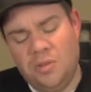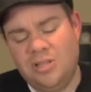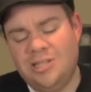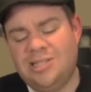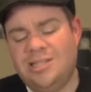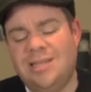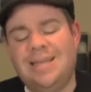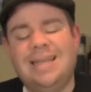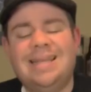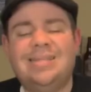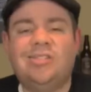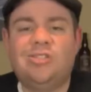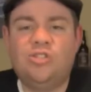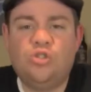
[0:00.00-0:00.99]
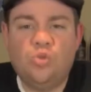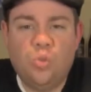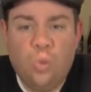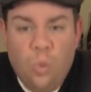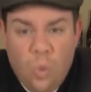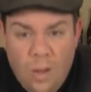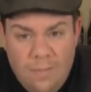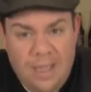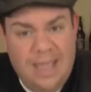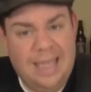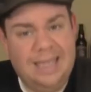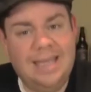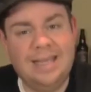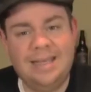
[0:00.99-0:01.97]
but this thing is
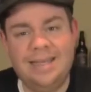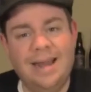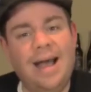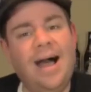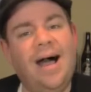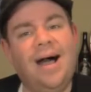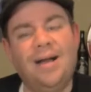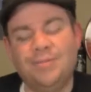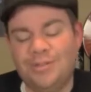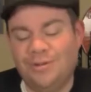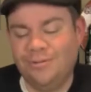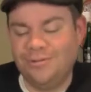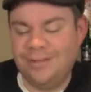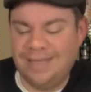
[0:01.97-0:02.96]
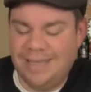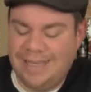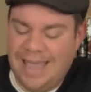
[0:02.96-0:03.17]
swimming in hops. Holy